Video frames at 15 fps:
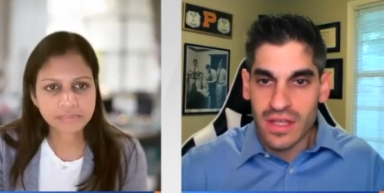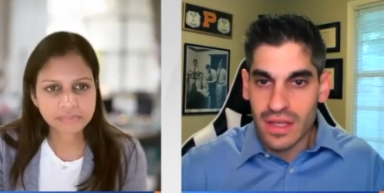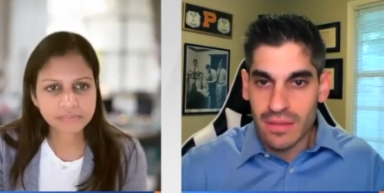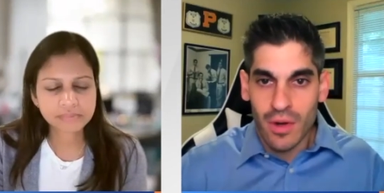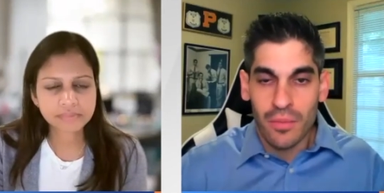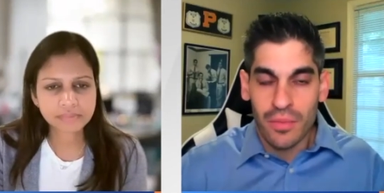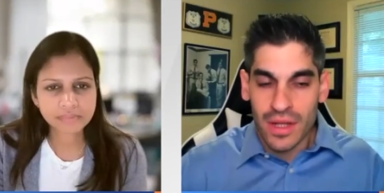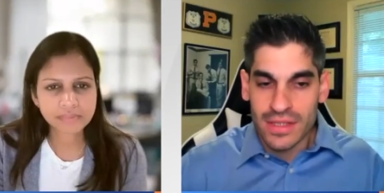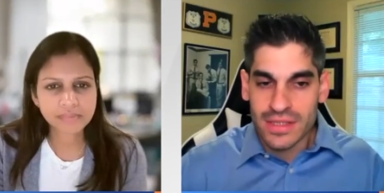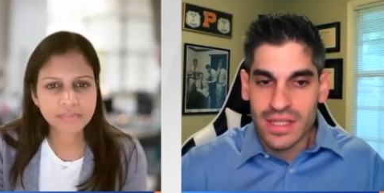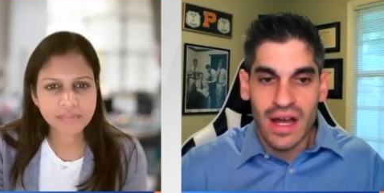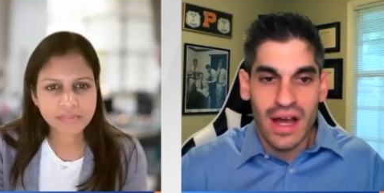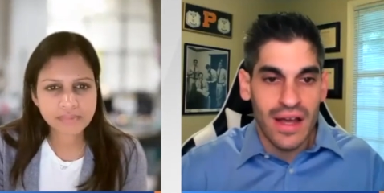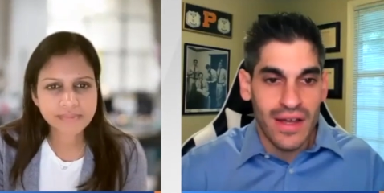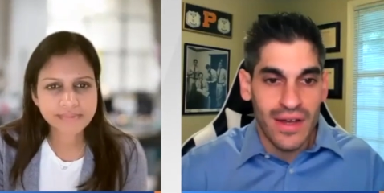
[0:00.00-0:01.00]
Speaker 1: chemo plus
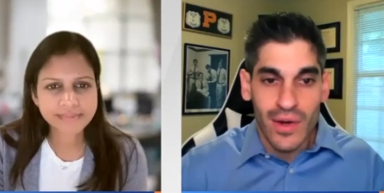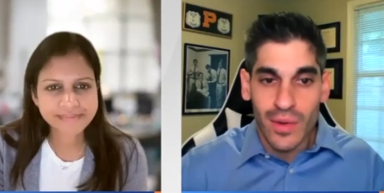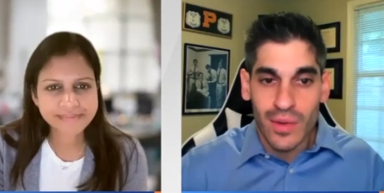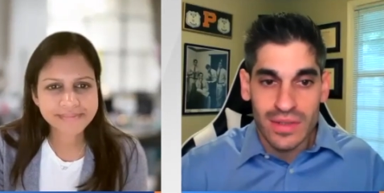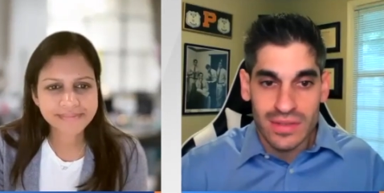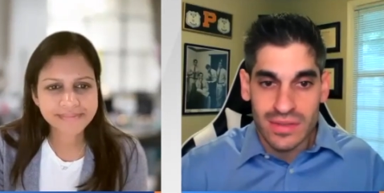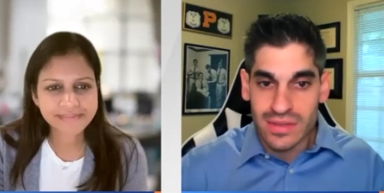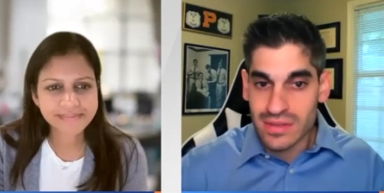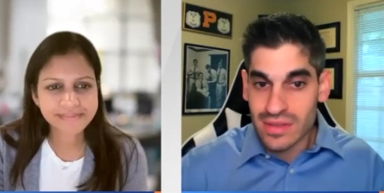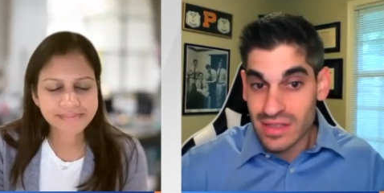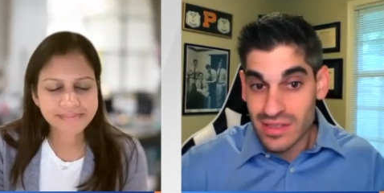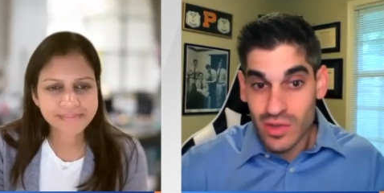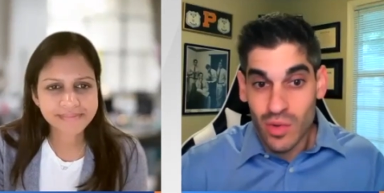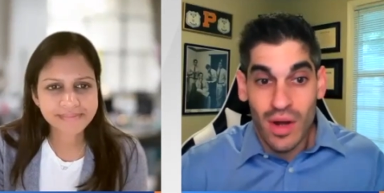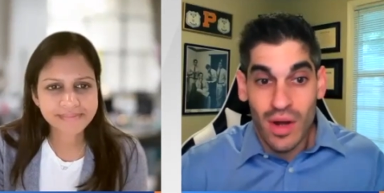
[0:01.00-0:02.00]
IO is
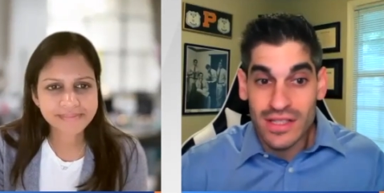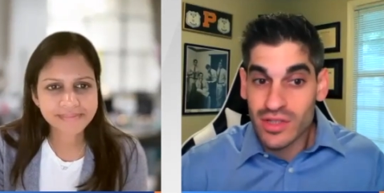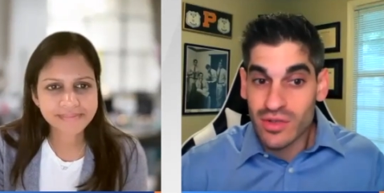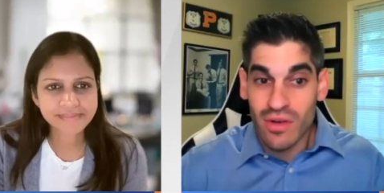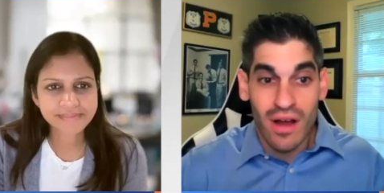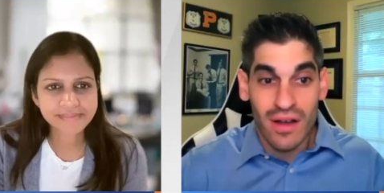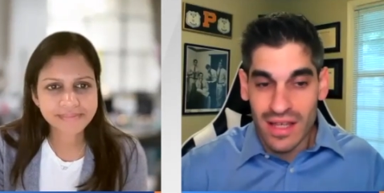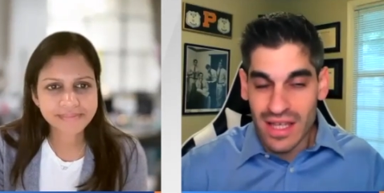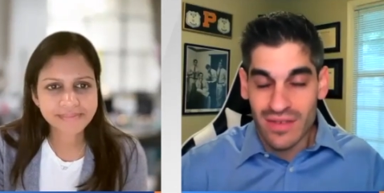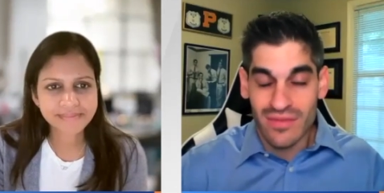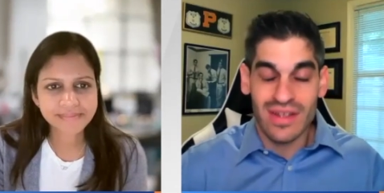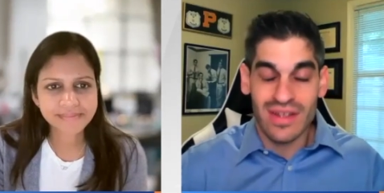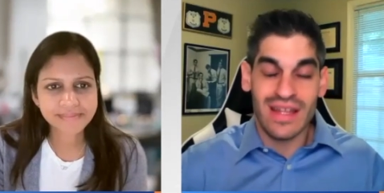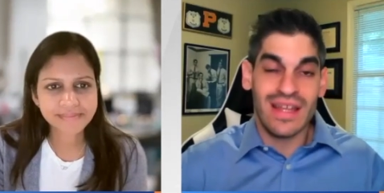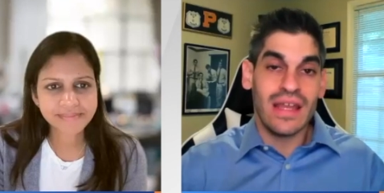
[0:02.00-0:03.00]
quite strong,
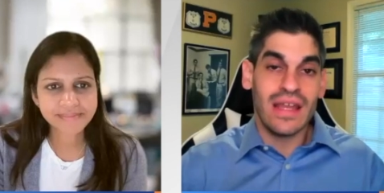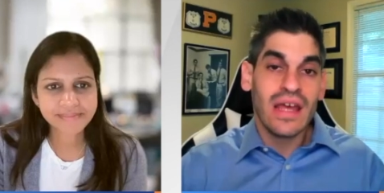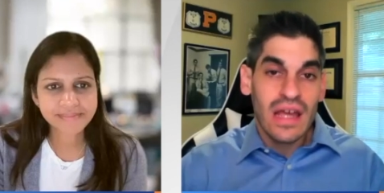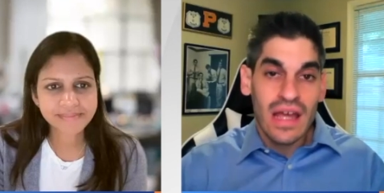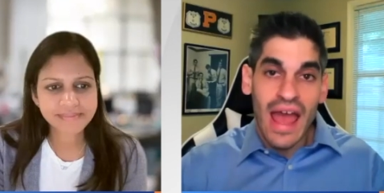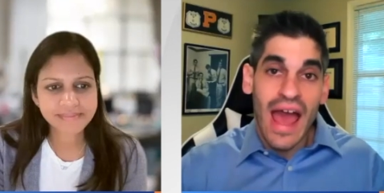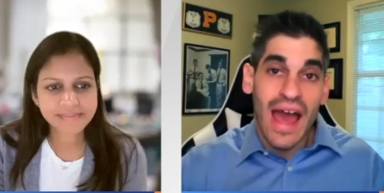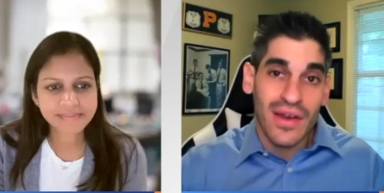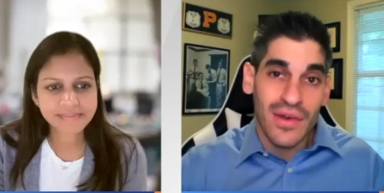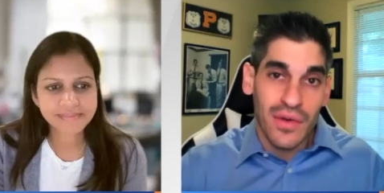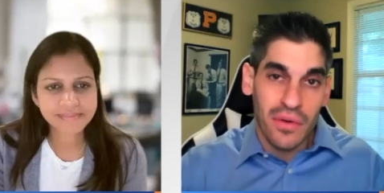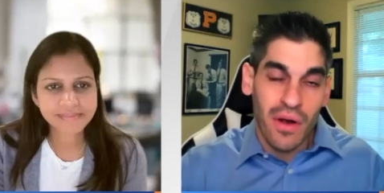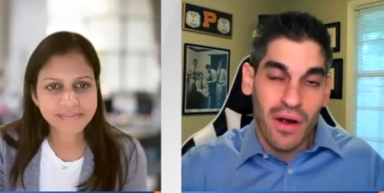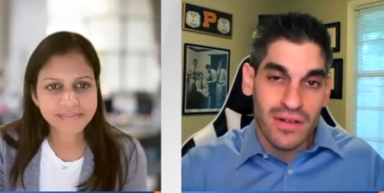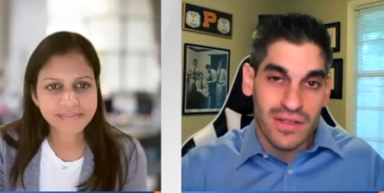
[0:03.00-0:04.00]
even in
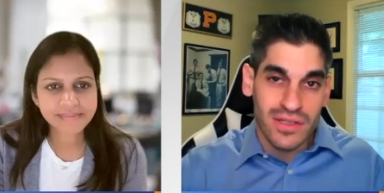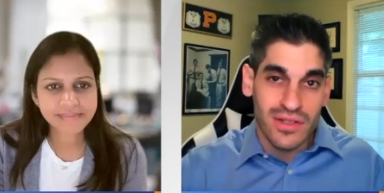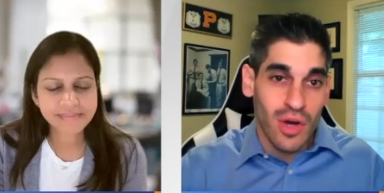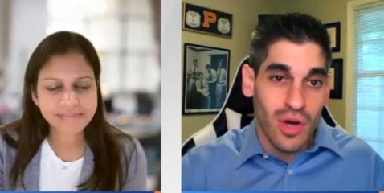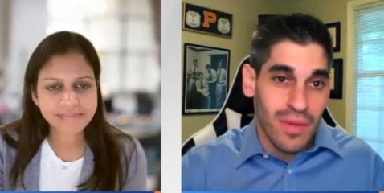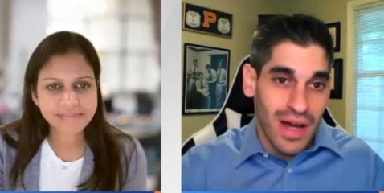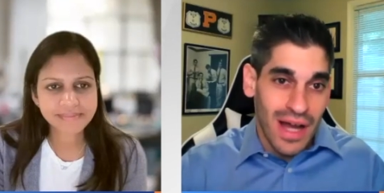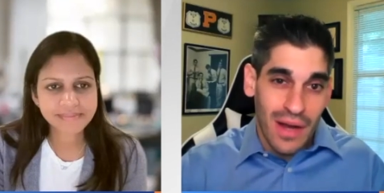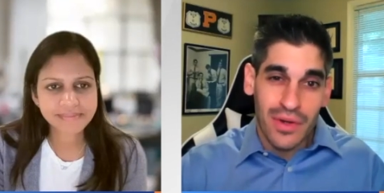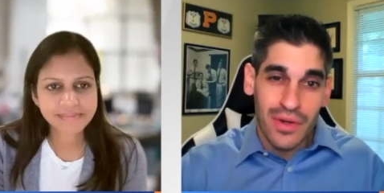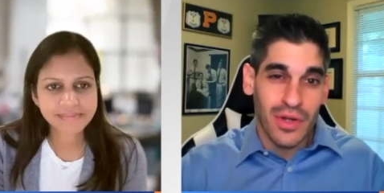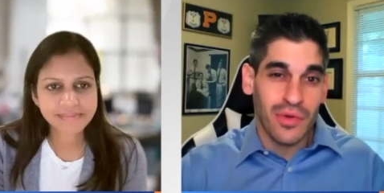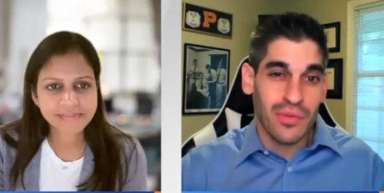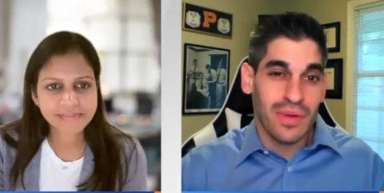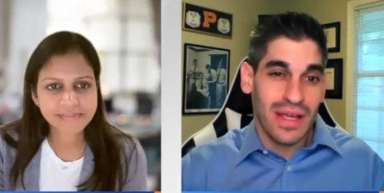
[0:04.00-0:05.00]
adenocarcinoma. I would
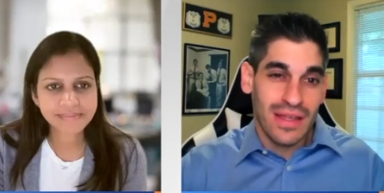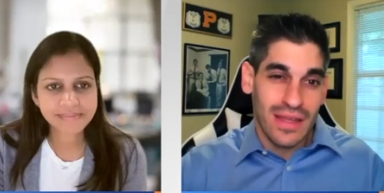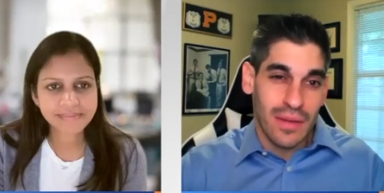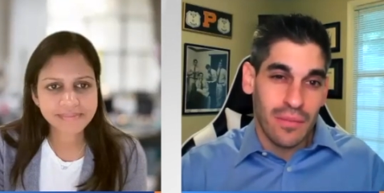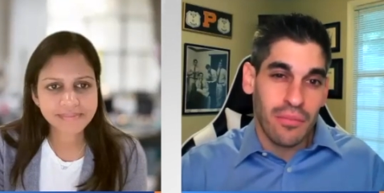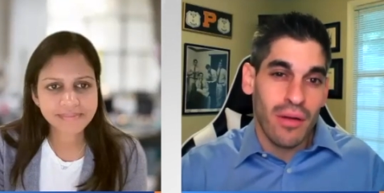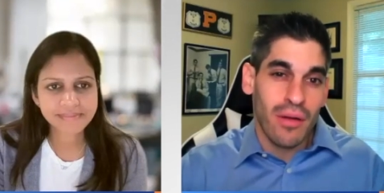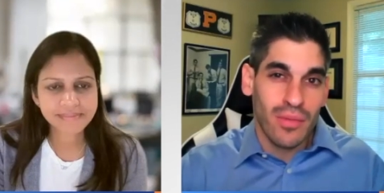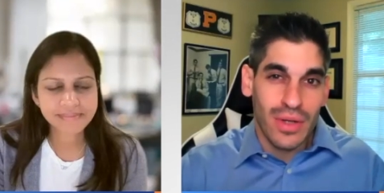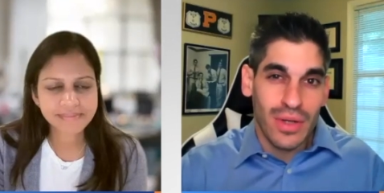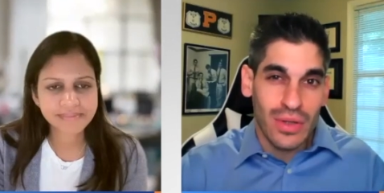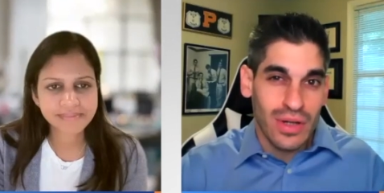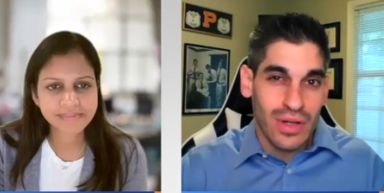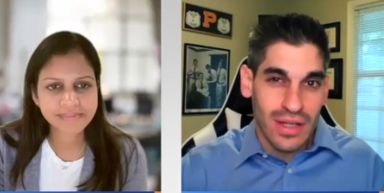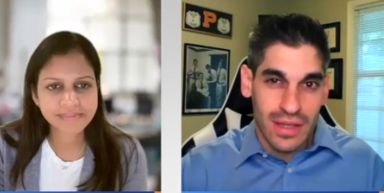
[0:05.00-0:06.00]
agree that probably when you
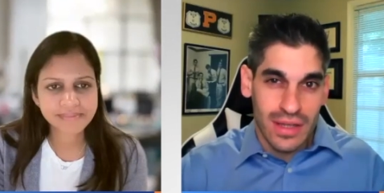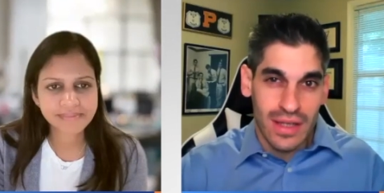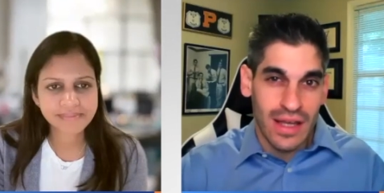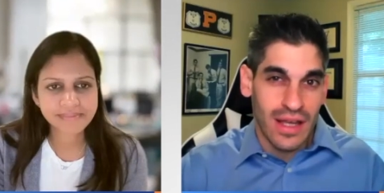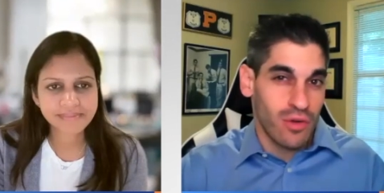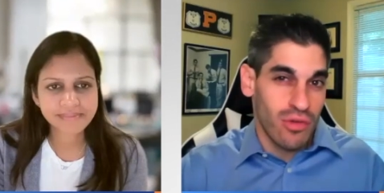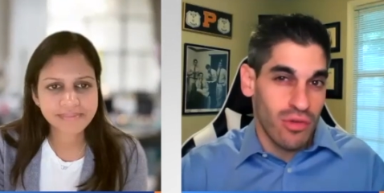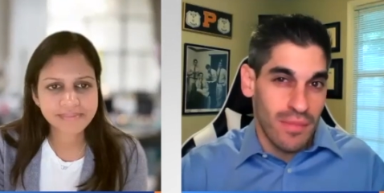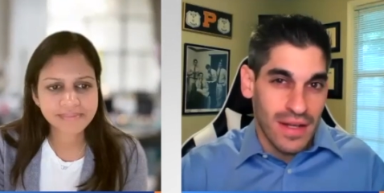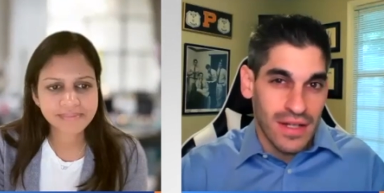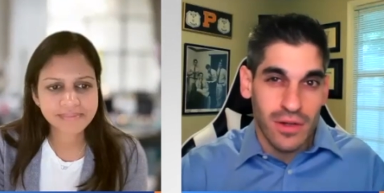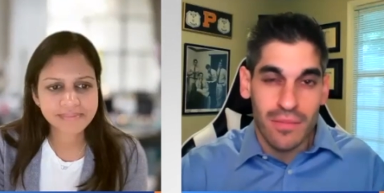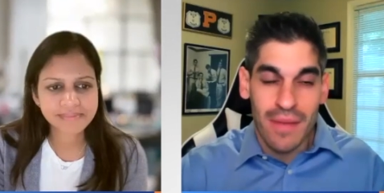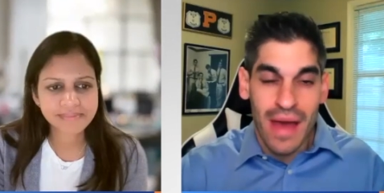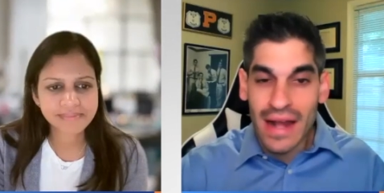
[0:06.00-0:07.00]
look at the
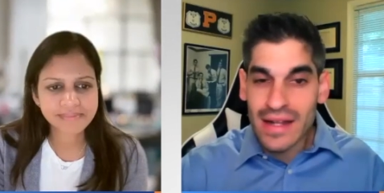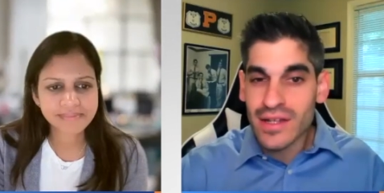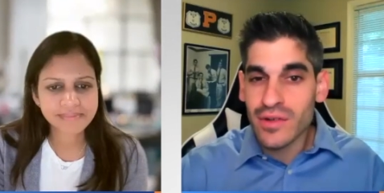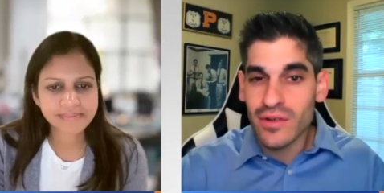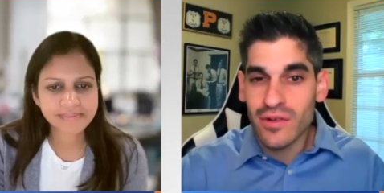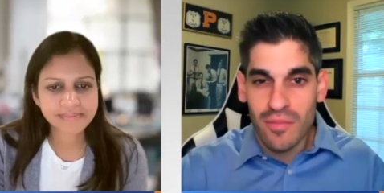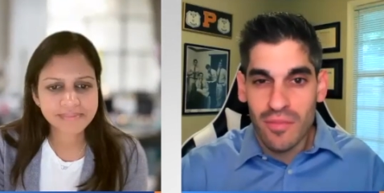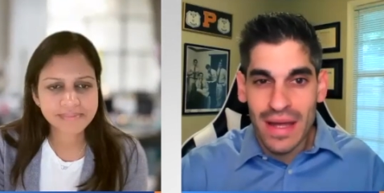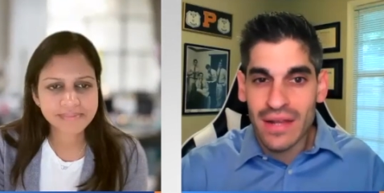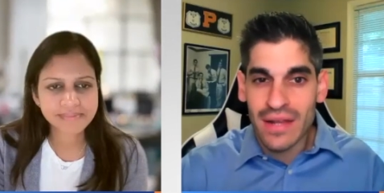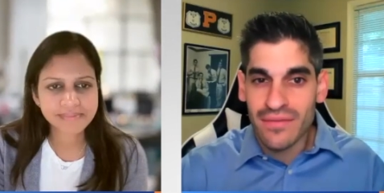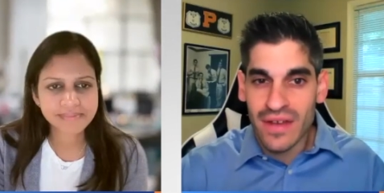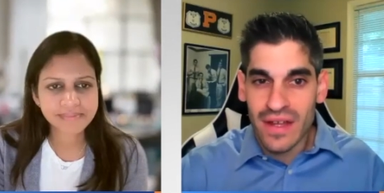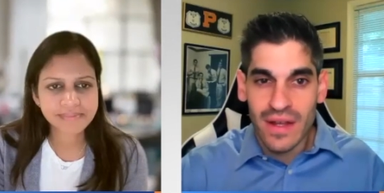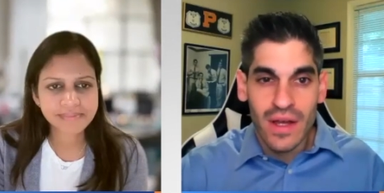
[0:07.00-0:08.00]
incremental magnitude of
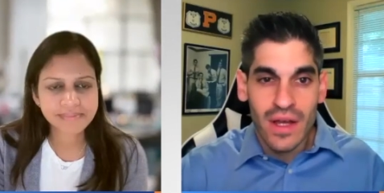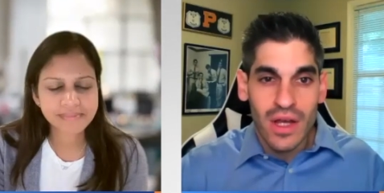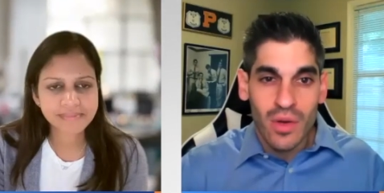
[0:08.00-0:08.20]
benefit,